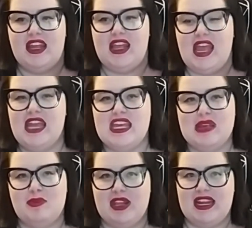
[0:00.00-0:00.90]
hanging
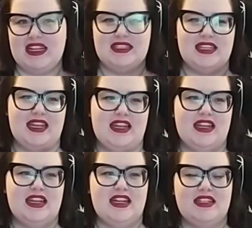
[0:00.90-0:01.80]
plants, like
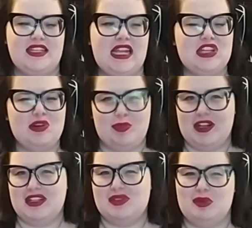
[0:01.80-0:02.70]
telling your
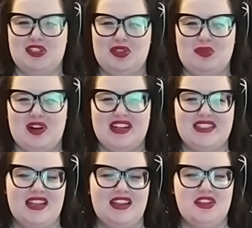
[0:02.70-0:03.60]
plants what you want,
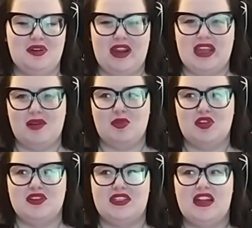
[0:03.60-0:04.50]
telling your
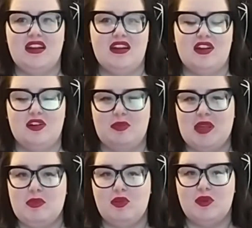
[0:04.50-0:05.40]
animals, telling other
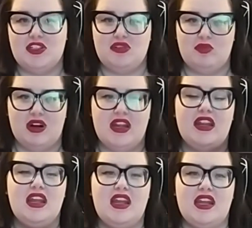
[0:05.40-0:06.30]
people what you want
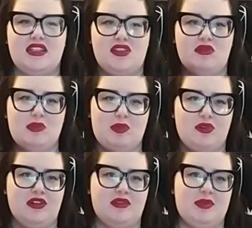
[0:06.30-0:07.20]
is so
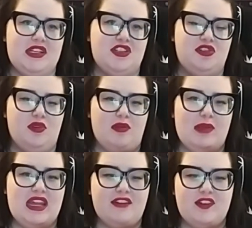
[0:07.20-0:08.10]
important because you are
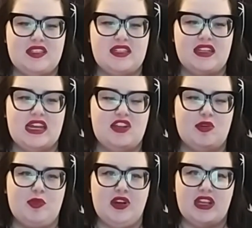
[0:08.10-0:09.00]
manifesting that, you're
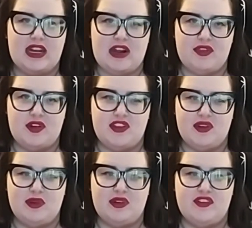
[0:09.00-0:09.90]
putting it out there in the
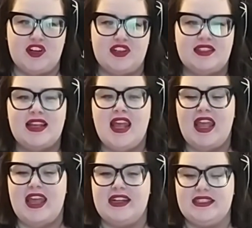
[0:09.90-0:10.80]
universe,
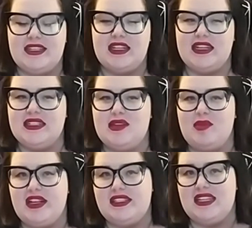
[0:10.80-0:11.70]
and as silly as it
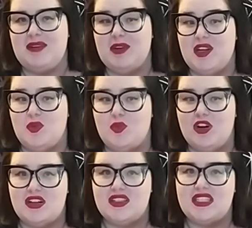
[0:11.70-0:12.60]
may seem, it
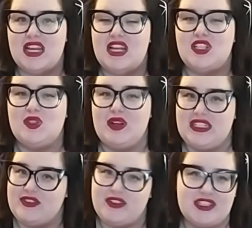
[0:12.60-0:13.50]
works. So I
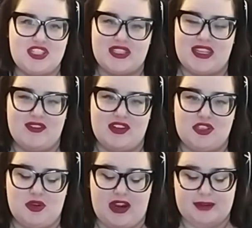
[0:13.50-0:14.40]
definitely just give it a
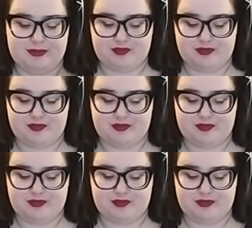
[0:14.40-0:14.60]
try.